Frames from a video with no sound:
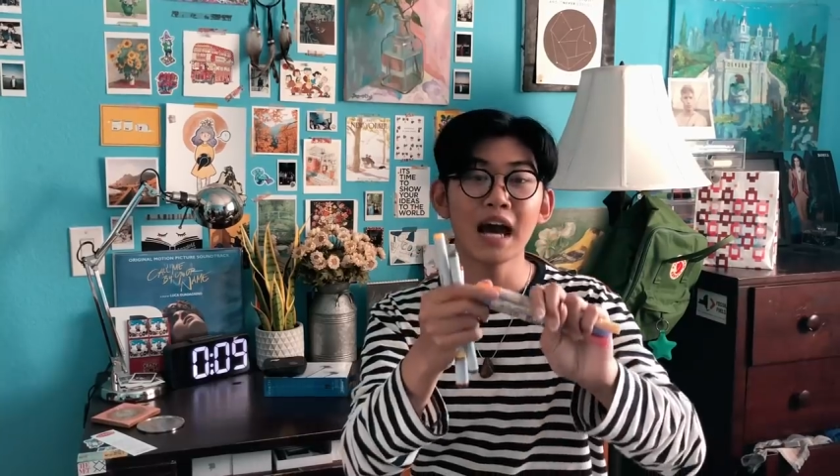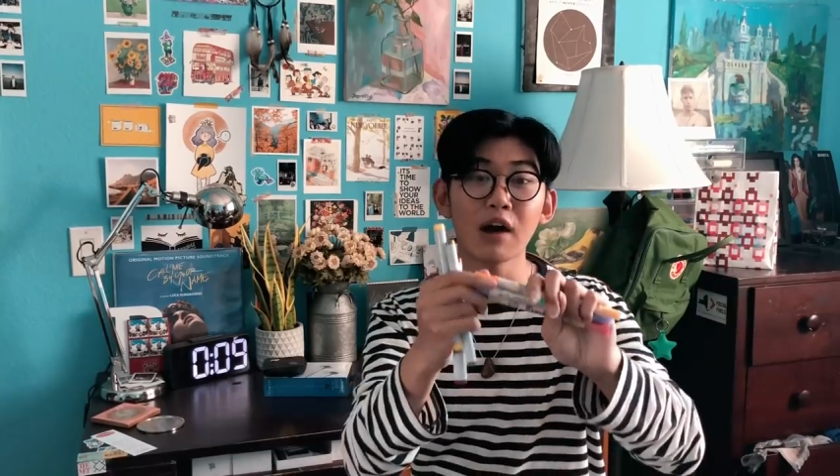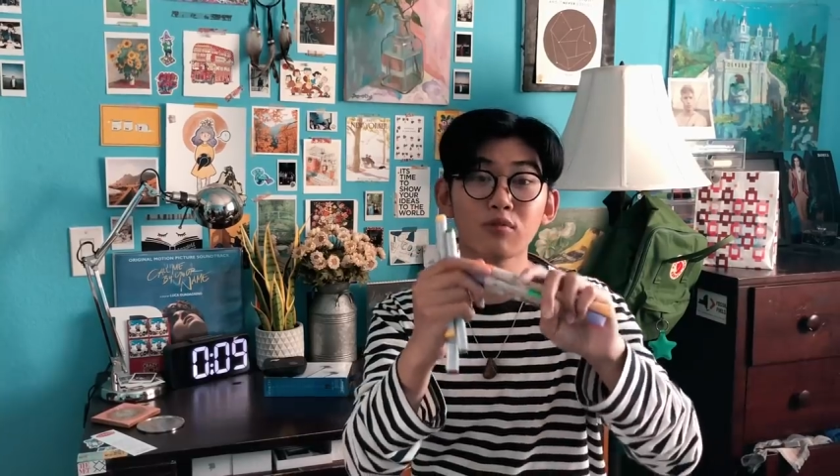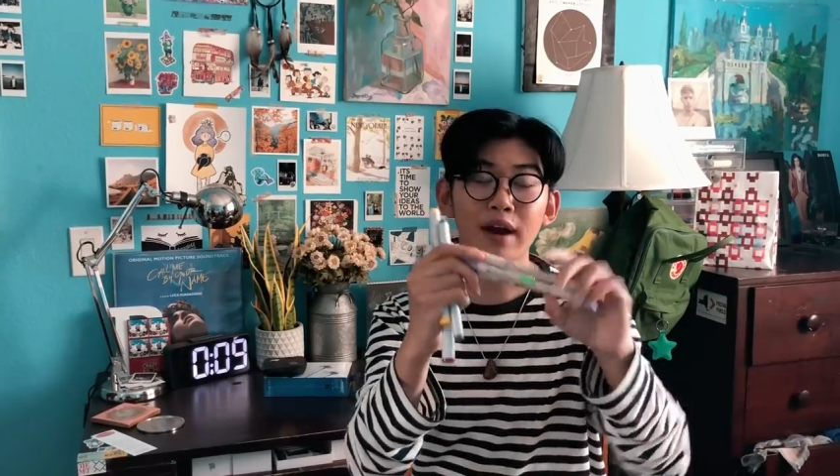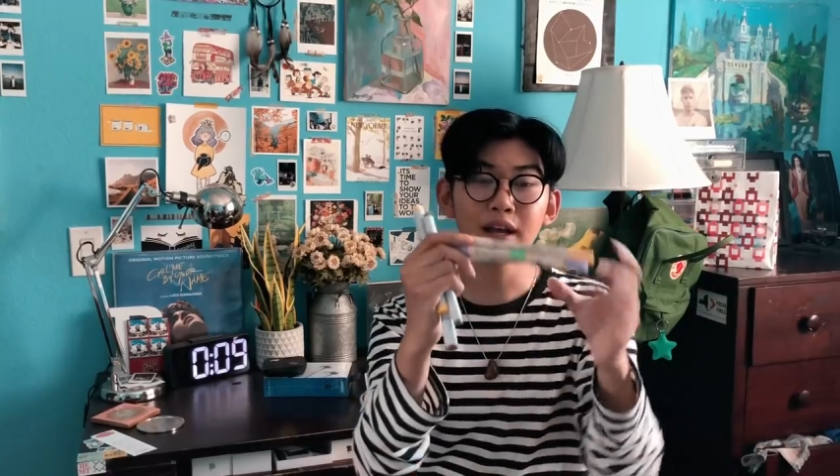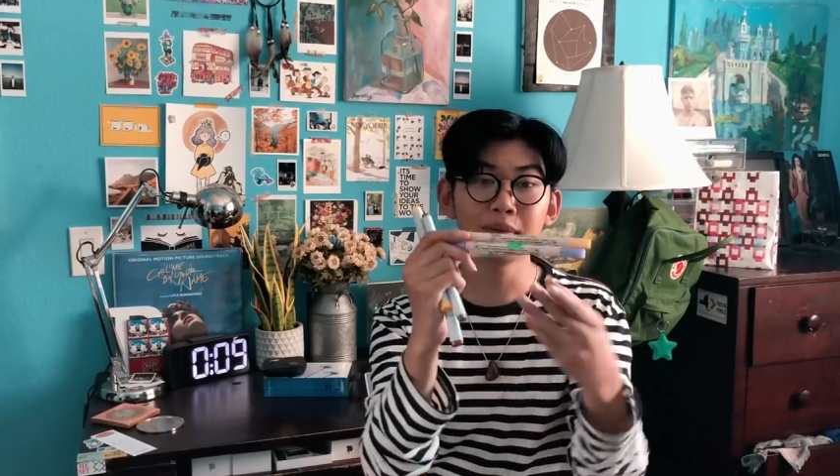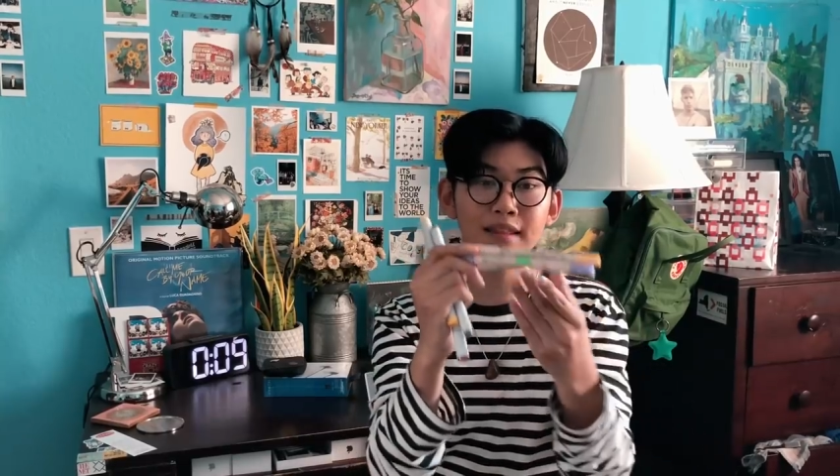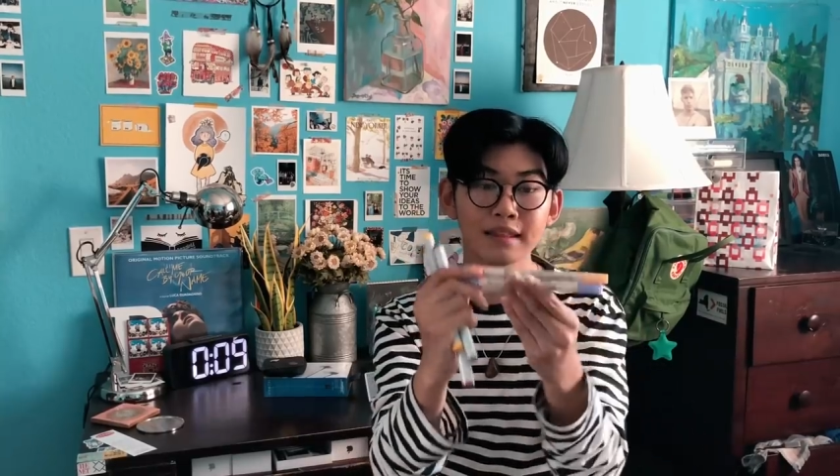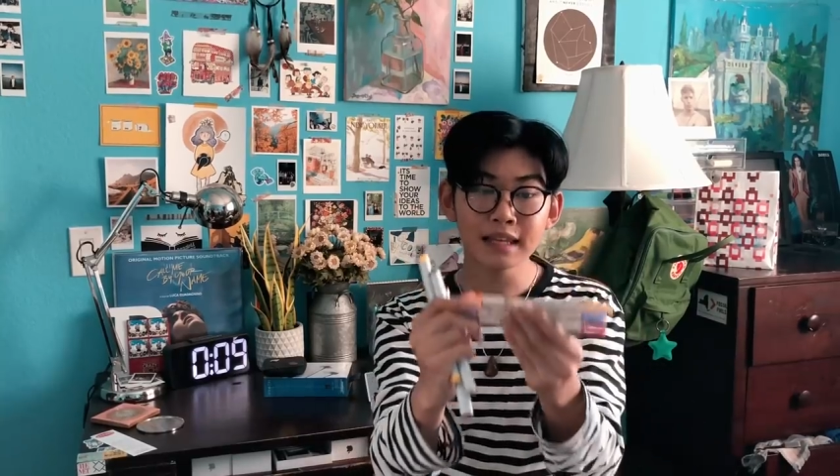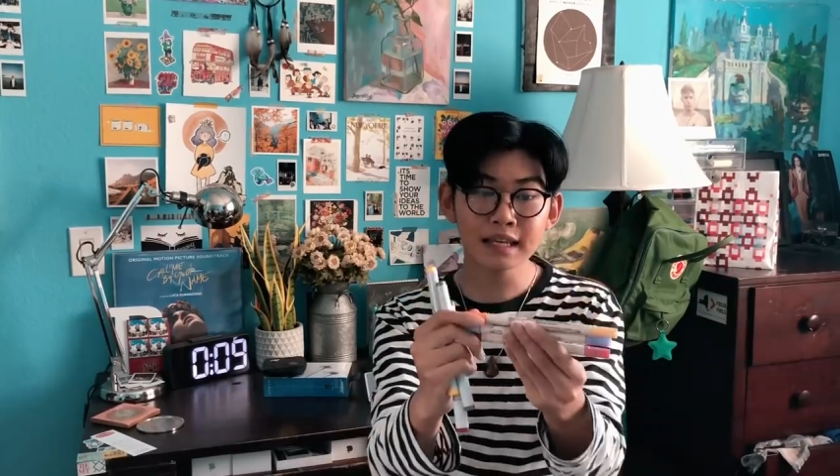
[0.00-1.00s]
I would
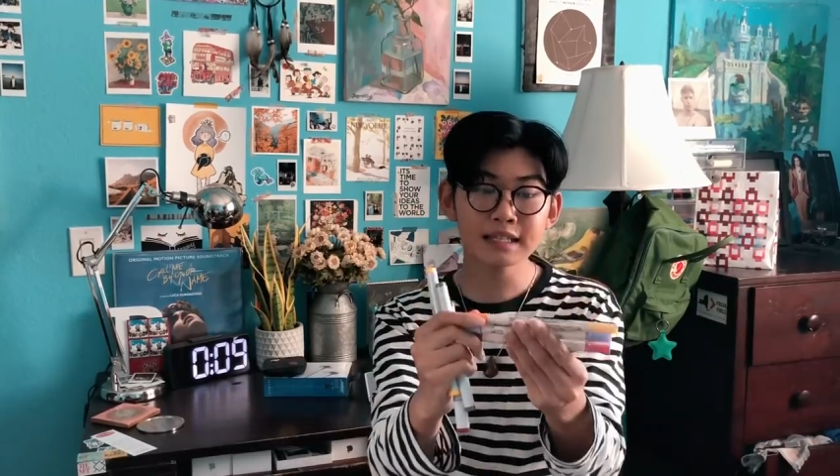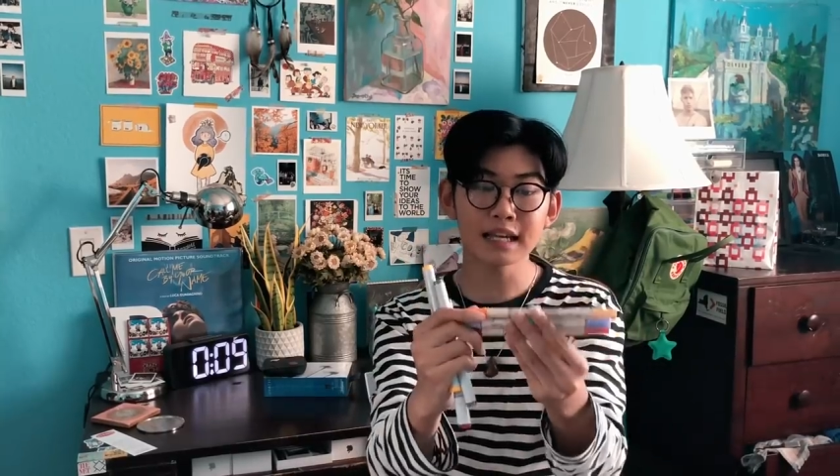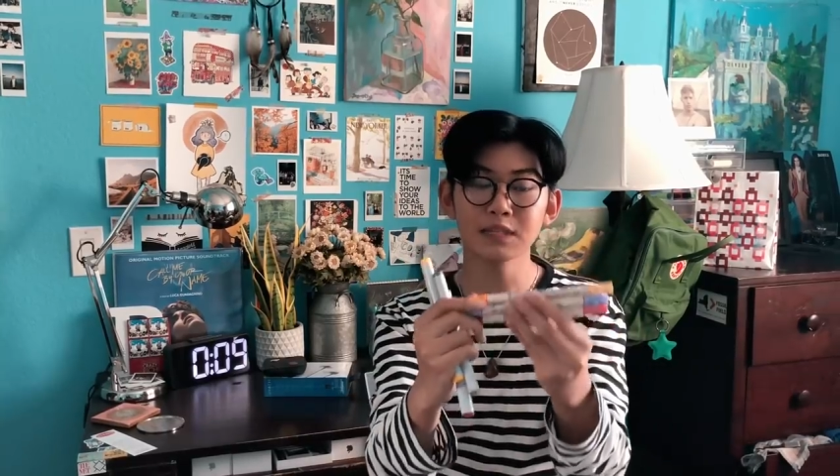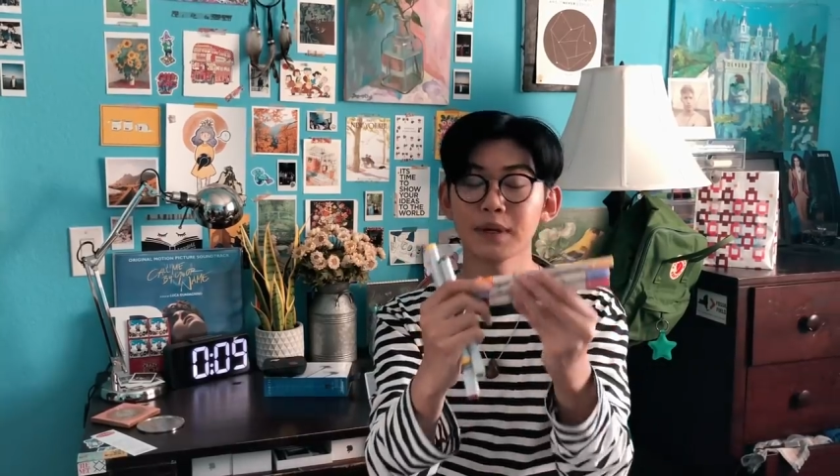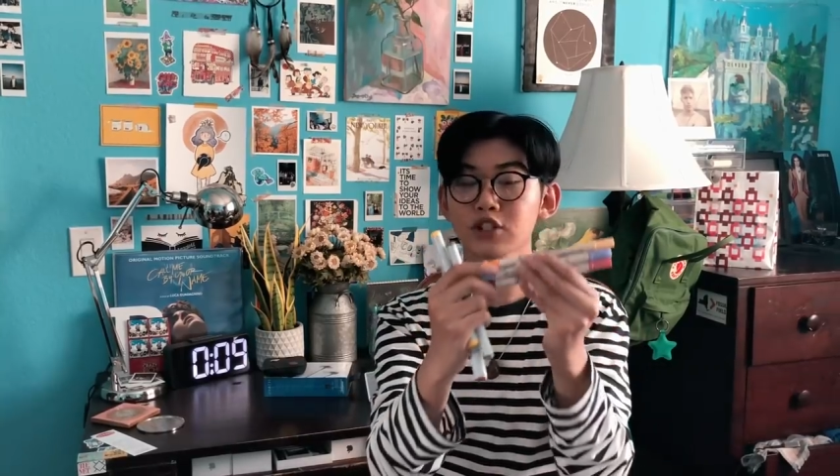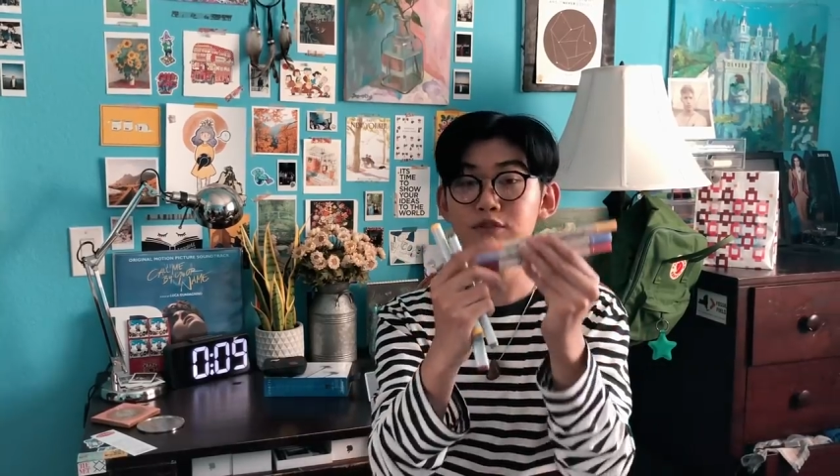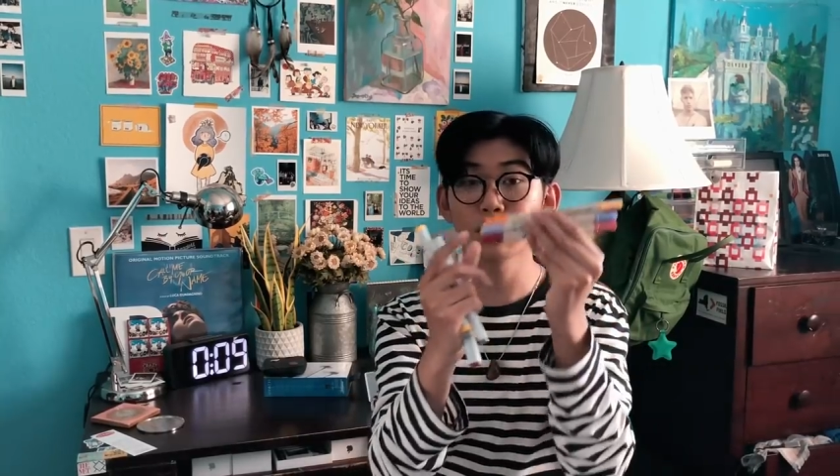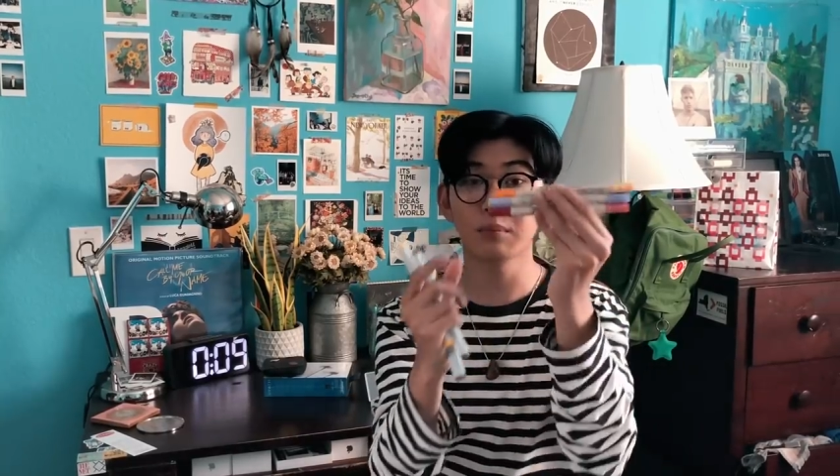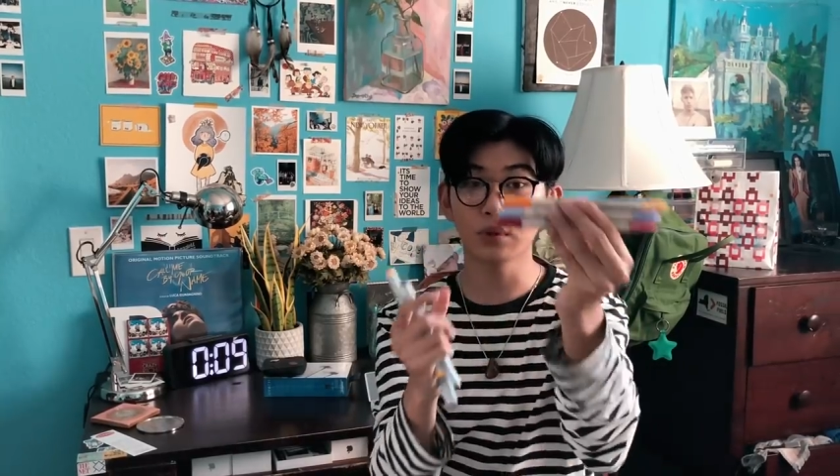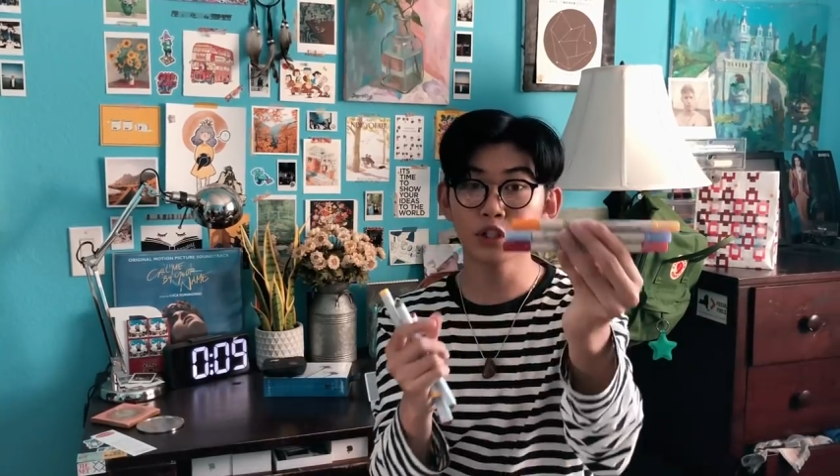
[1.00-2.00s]
recommend these, especially
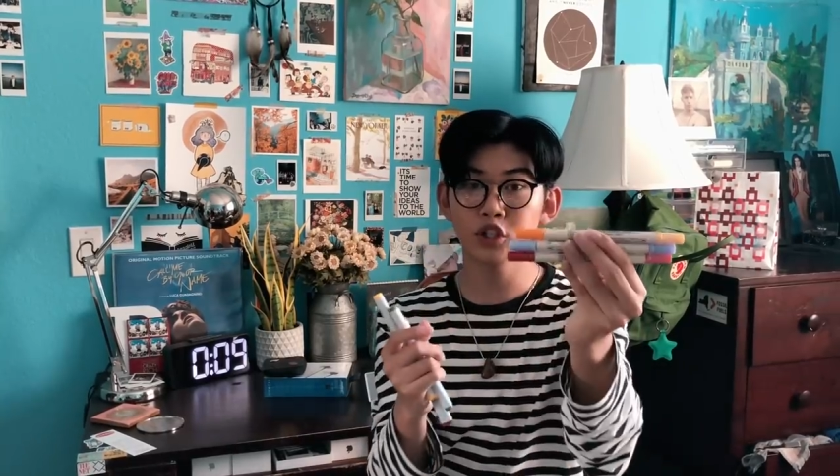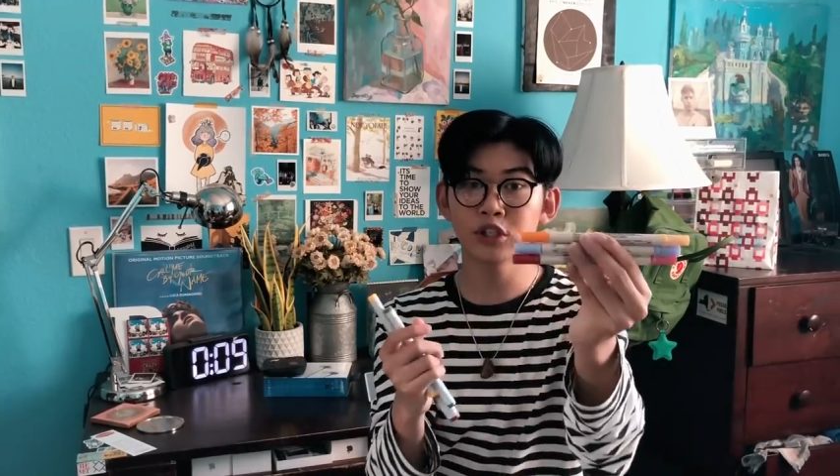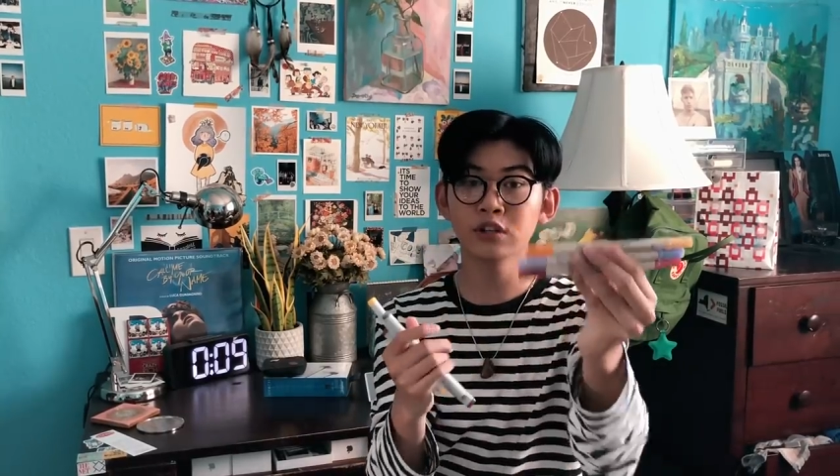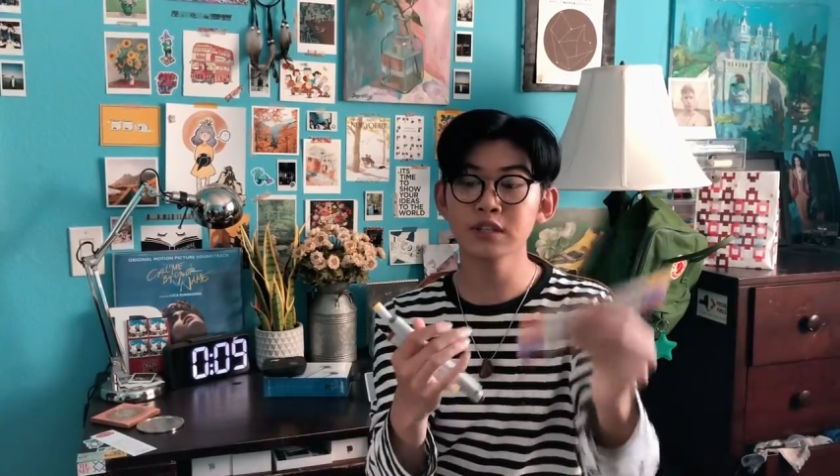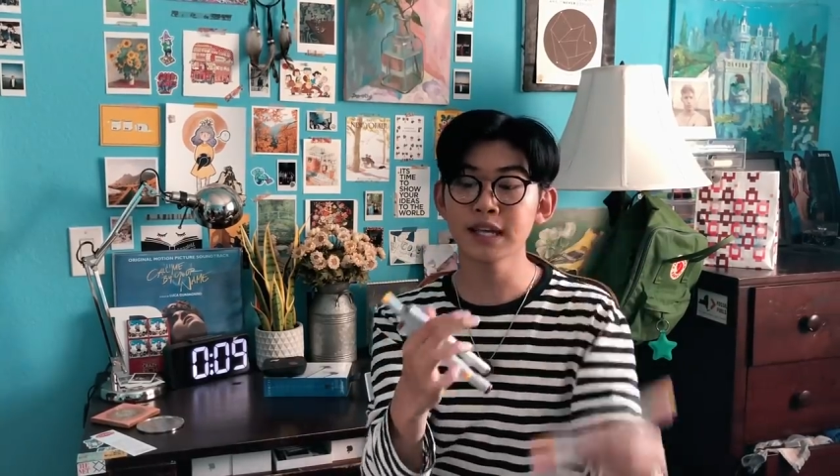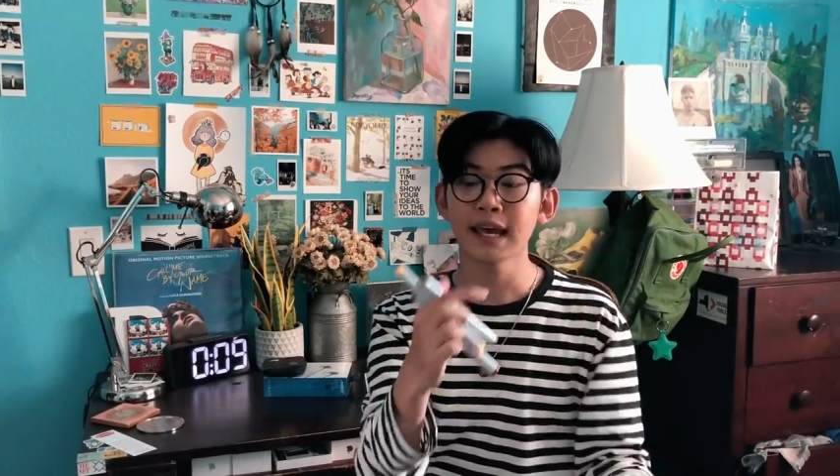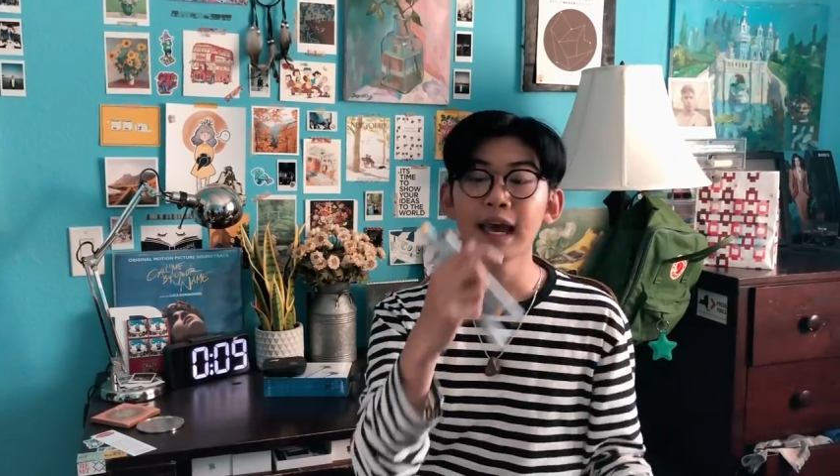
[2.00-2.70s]
for bullet journals,